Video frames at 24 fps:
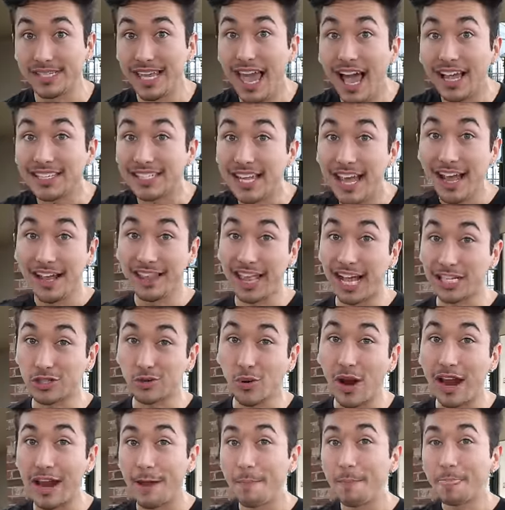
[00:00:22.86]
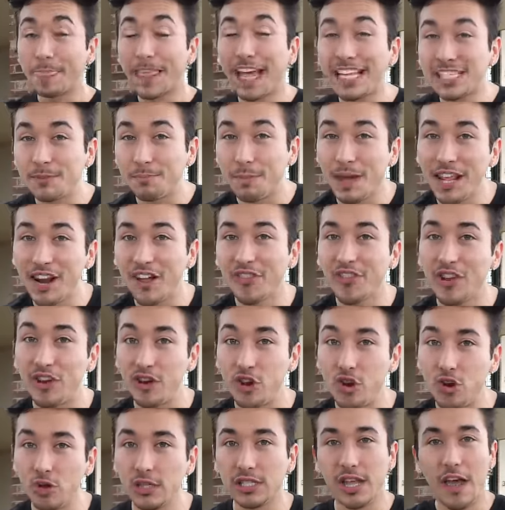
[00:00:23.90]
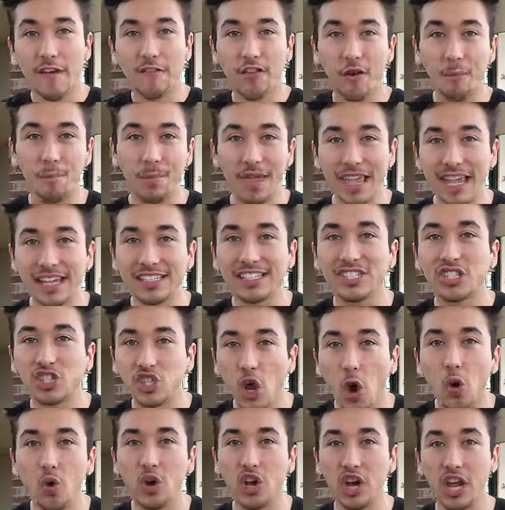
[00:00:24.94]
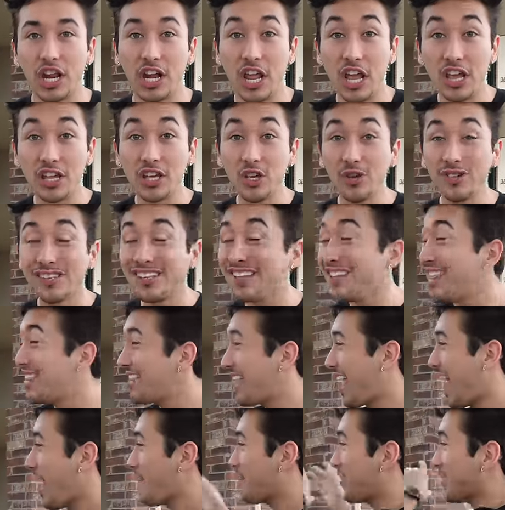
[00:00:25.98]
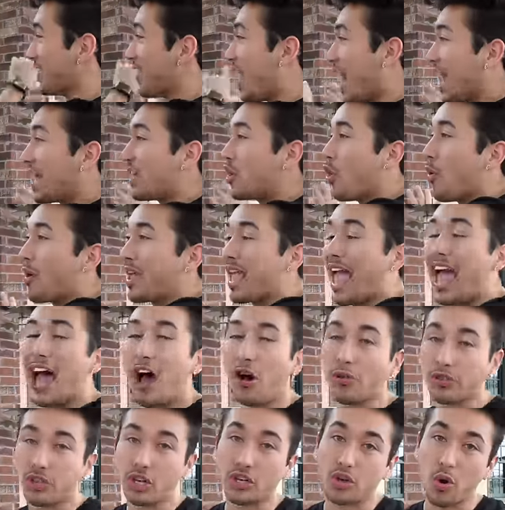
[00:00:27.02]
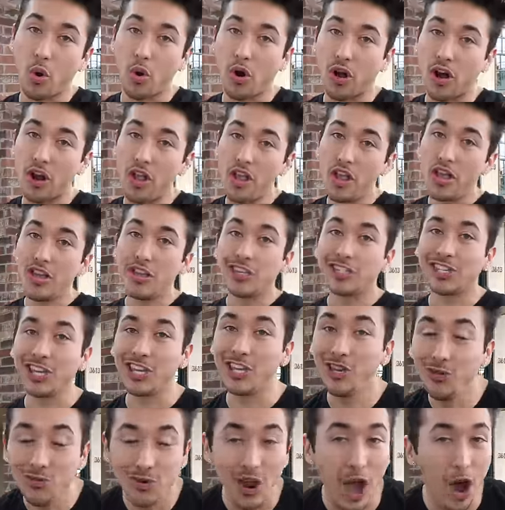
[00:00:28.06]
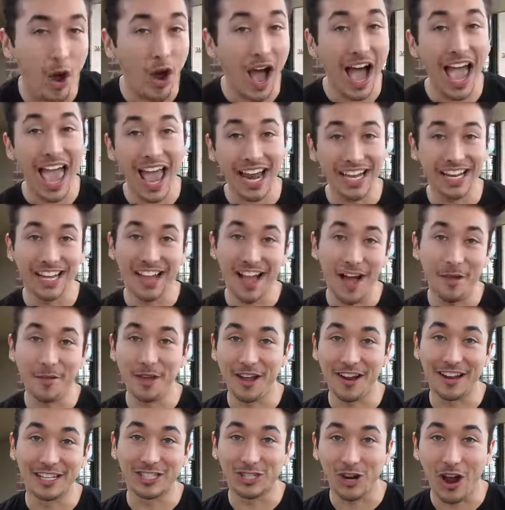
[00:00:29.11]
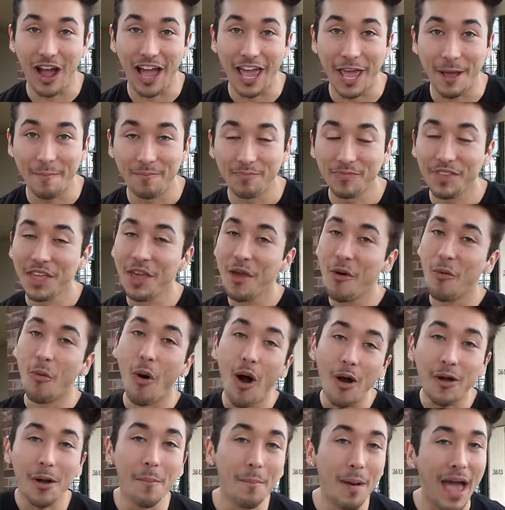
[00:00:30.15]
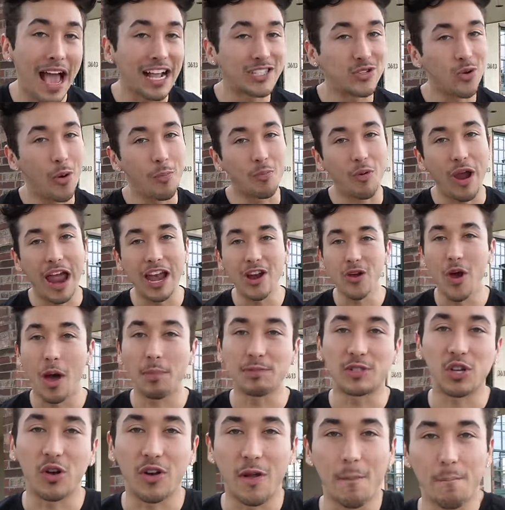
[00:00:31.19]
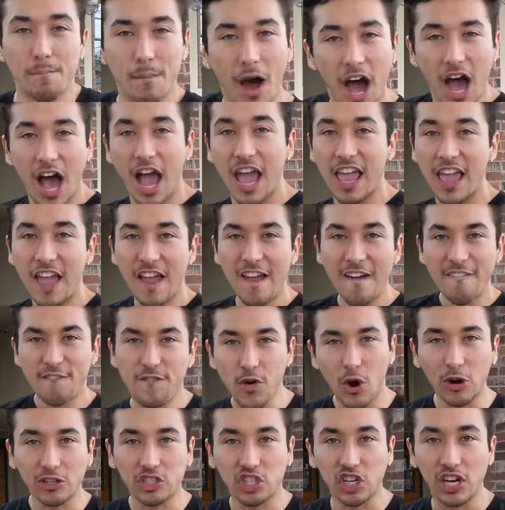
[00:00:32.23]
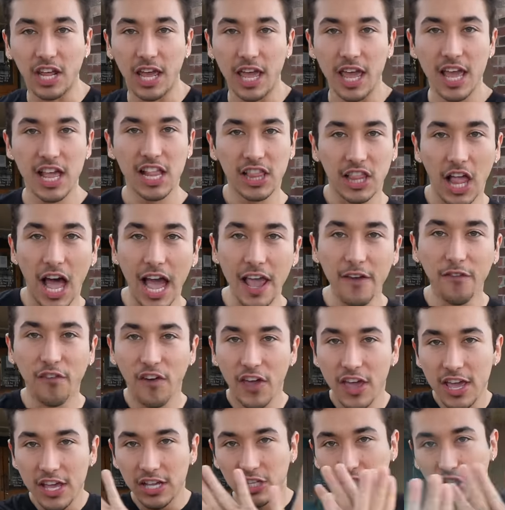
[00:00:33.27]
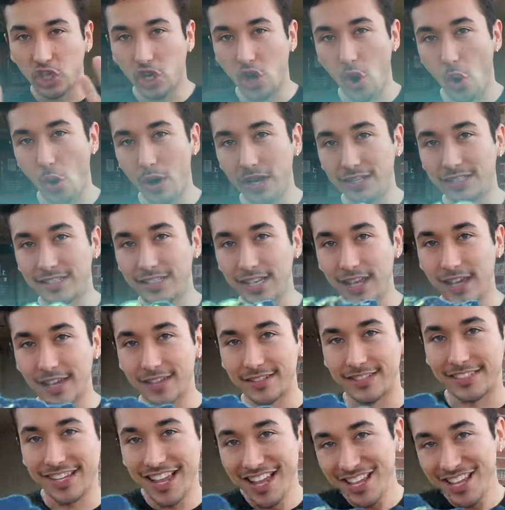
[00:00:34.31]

Yes, that's right. It's been on the news for being so good. Usually they have a line going out the door, so you know I had to come here and try it. Welcome back to a brand new episode of My Fortunate Life Choices.